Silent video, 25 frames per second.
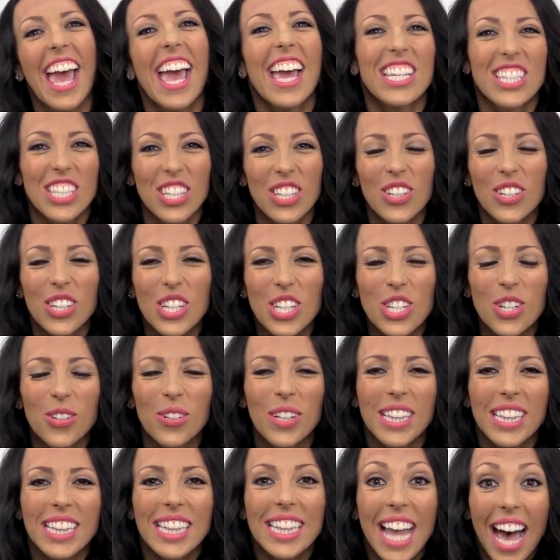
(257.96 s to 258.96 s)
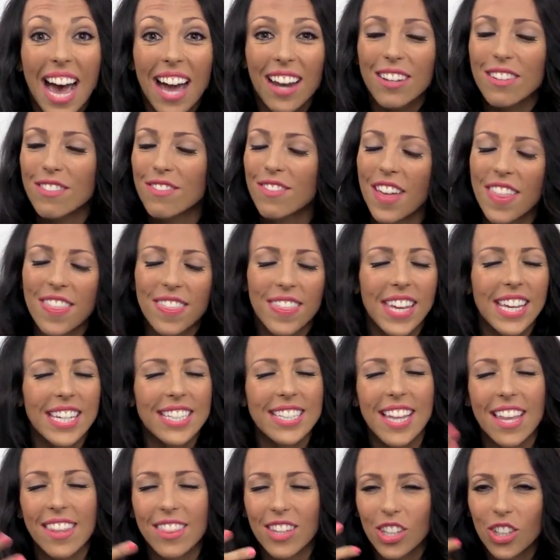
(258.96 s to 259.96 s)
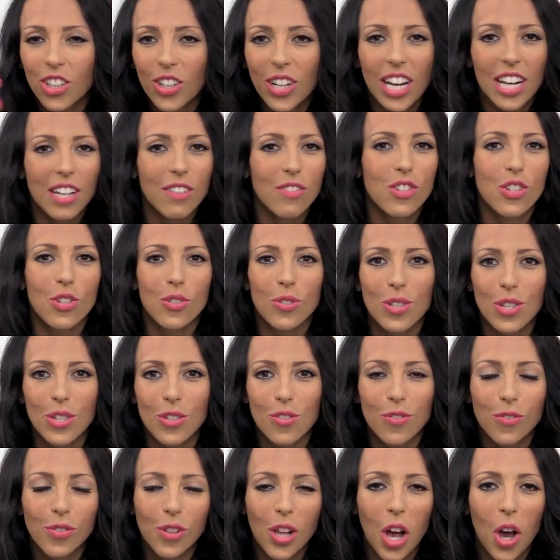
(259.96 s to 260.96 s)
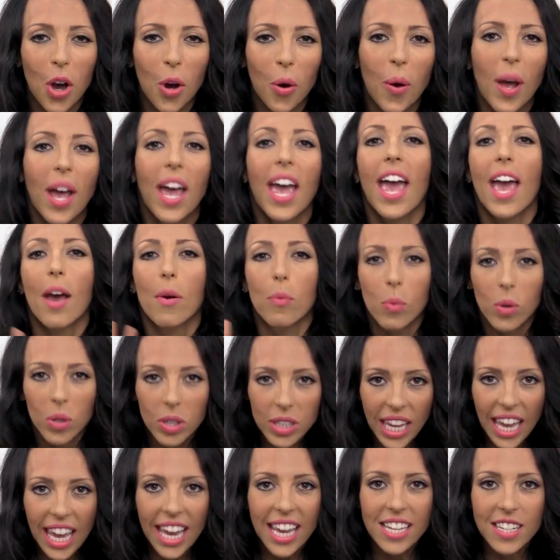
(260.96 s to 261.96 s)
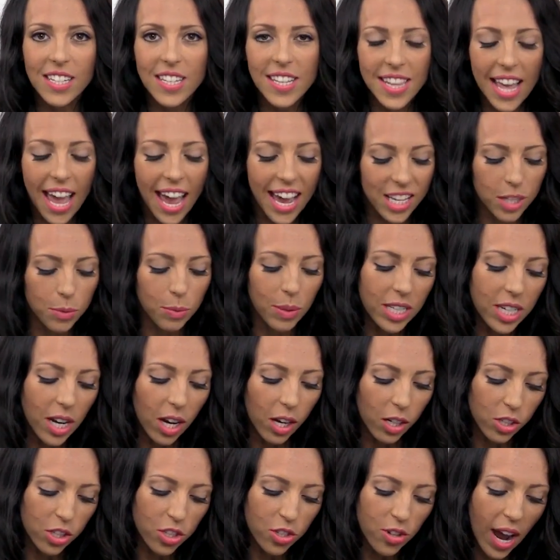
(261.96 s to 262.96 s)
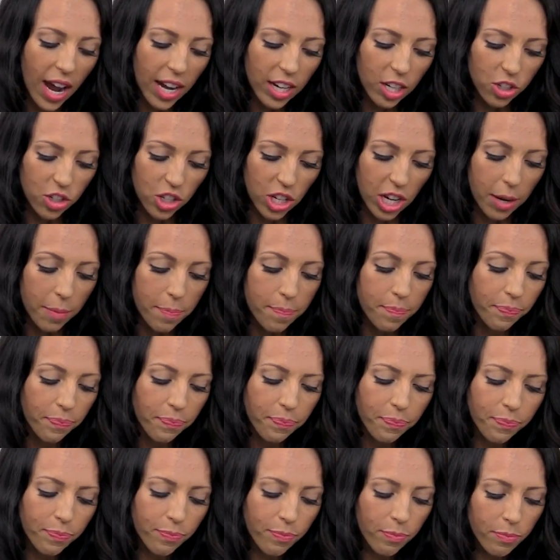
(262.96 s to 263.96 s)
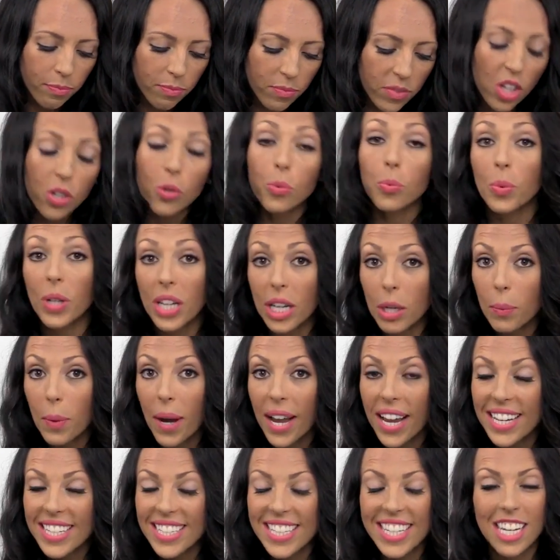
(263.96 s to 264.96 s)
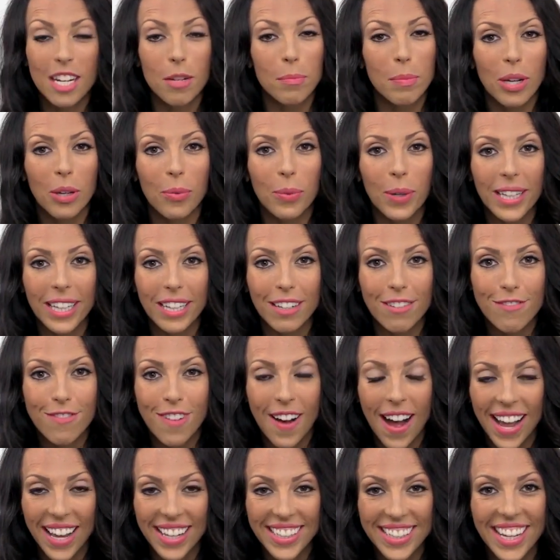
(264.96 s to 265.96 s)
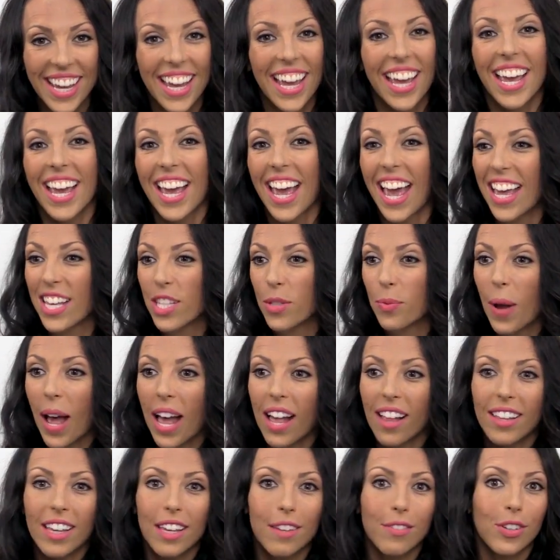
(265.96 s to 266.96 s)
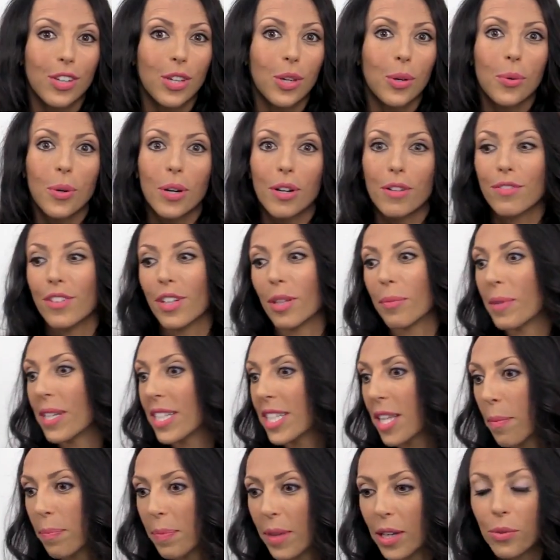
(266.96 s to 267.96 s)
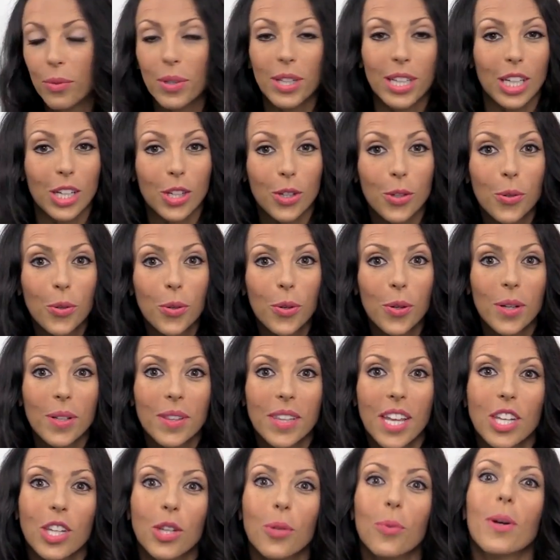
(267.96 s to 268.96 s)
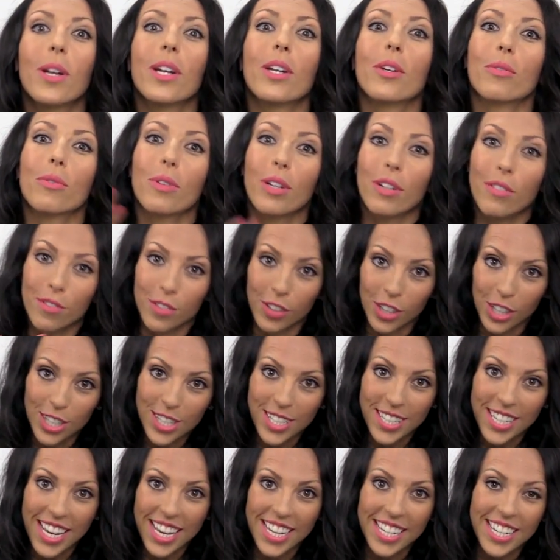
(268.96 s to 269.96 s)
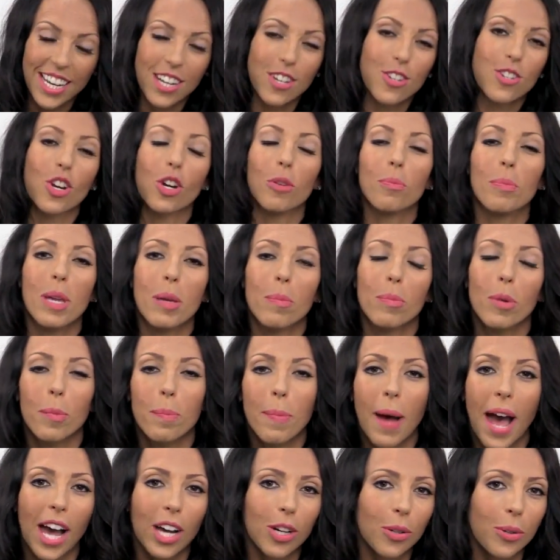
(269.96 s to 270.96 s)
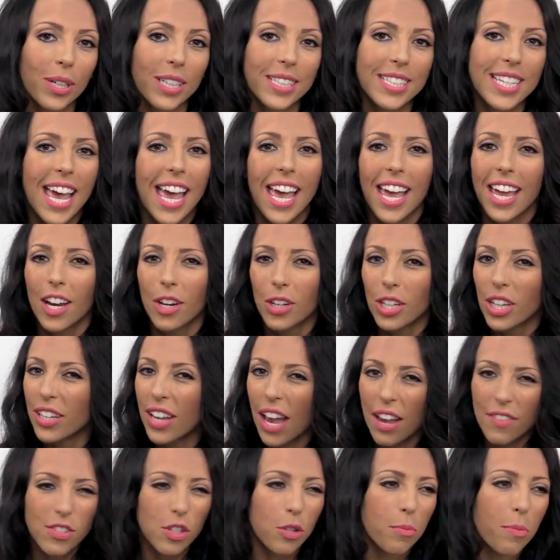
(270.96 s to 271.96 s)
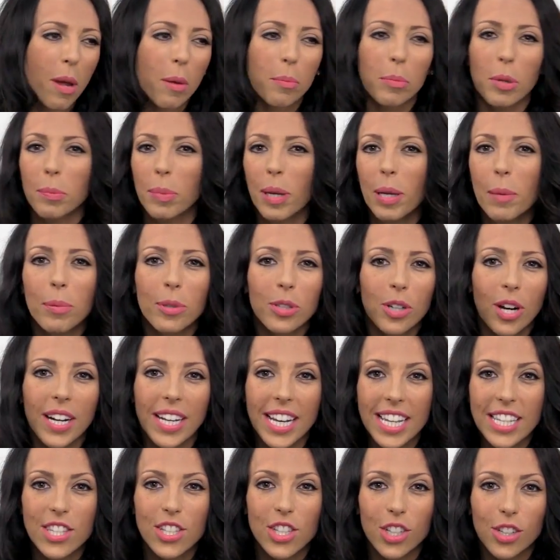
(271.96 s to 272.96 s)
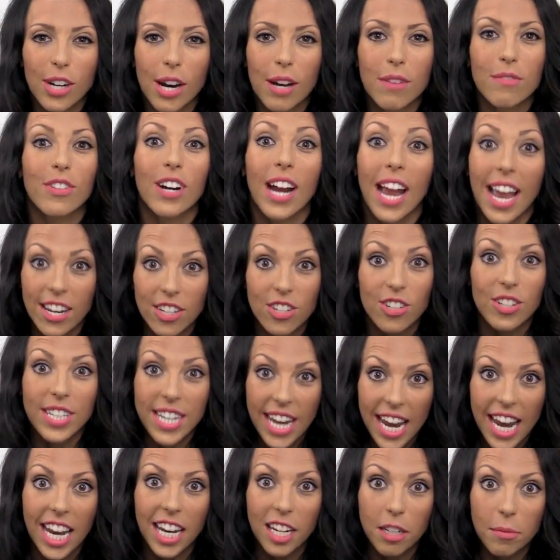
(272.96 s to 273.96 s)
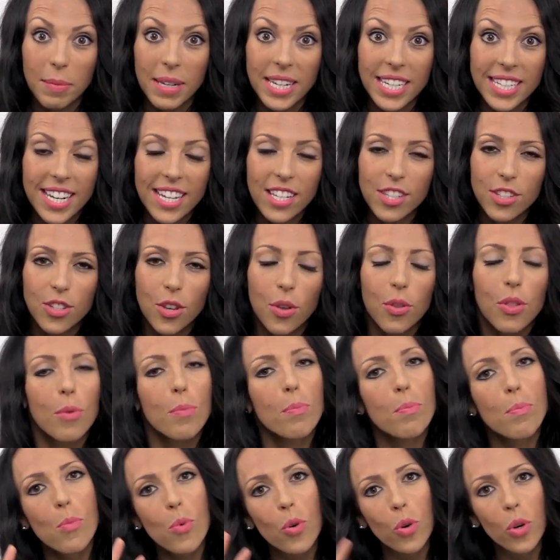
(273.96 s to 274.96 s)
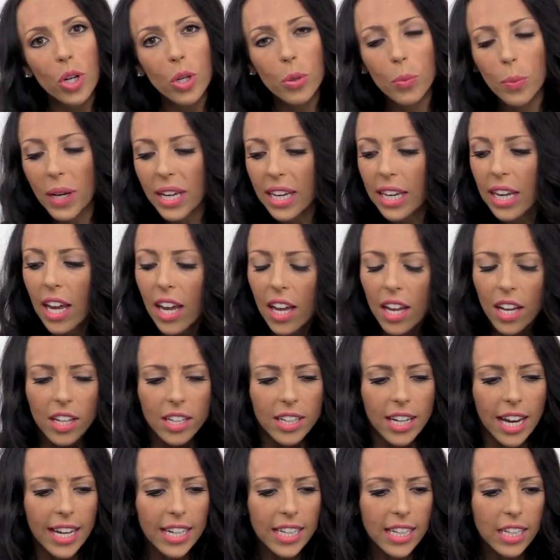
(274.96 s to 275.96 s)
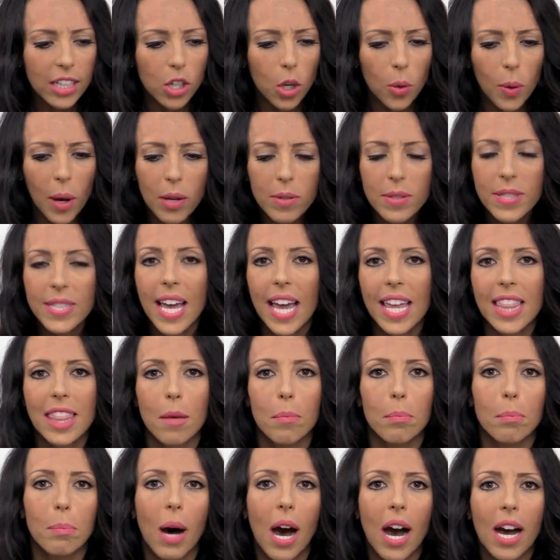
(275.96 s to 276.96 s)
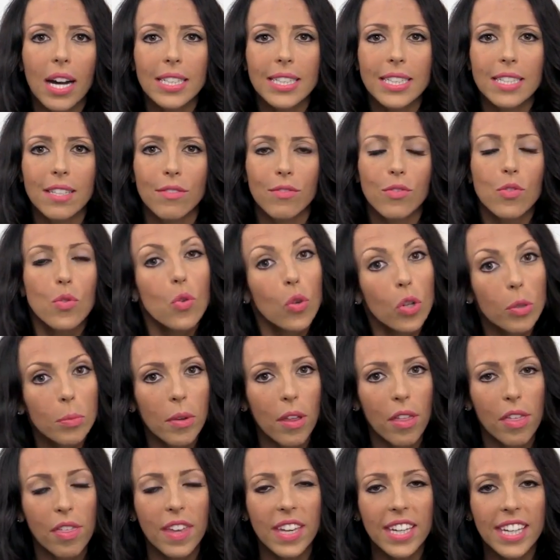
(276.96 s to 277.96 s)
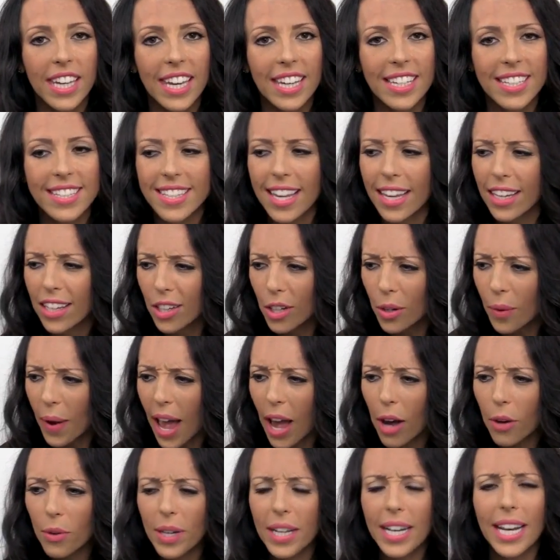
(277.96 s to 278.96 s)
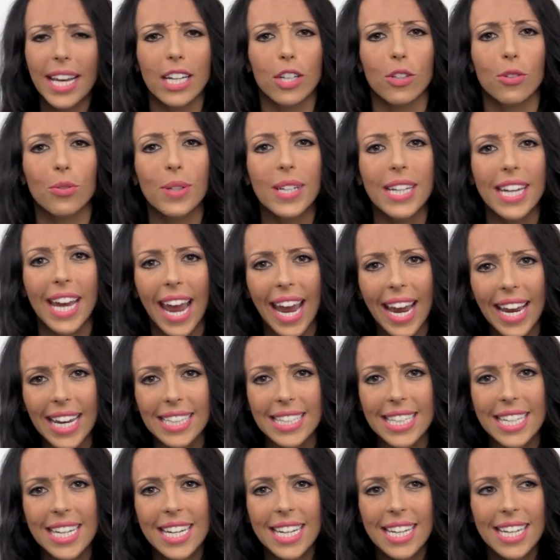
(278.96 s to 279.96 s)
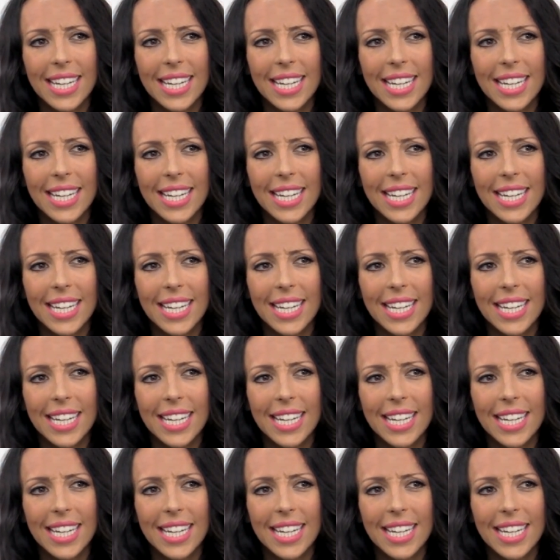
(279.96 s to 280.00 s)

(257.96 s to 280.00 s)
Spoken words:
So you could do a lot of fun things, let the creative juices flow. We'll get into that as we talk strategy. Rewind can be really fun as well if you are filming something really cool and then you want to reverse it and show people backwards. You have to remember, people are on Instagram for entertainment, and so the more we kind of go outside the box of normal thinking and say, you know, how can I create